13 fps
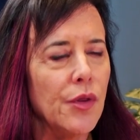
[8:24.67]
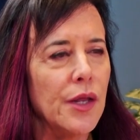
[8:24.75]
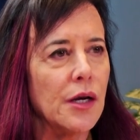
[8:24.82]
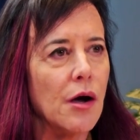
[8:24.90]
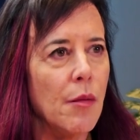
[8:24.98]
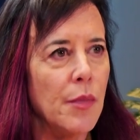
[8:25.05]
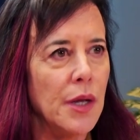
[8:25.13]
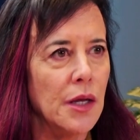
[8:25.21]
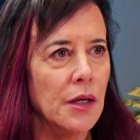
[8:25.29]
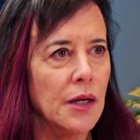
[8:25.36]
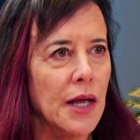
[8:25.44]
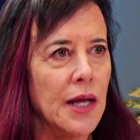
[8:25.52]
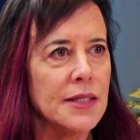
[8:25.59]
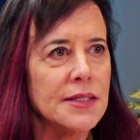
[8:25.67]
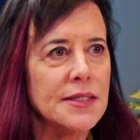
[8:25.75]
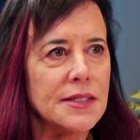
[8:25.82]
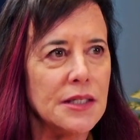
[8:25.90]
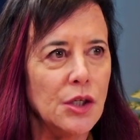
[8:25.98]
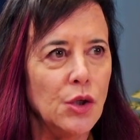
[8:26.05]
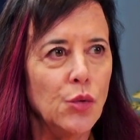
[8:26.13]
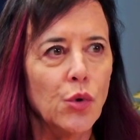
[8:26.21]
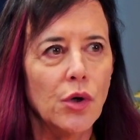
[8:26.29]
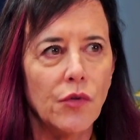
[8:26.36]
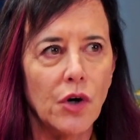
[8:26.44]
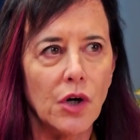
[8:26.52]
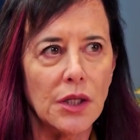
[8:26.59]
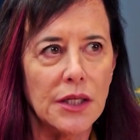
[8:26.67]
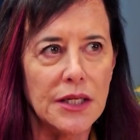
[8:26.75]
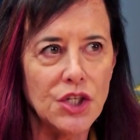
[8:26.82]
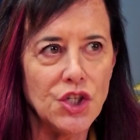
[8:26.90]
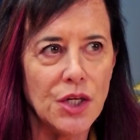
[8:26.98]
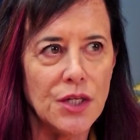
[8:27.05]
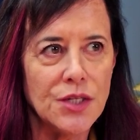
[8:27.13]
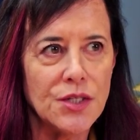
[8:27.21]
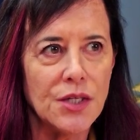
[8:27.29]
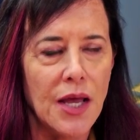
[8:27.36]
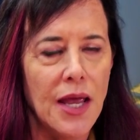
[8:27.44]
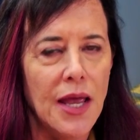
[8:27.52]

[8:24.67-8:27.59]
that come in and see one of our clinicians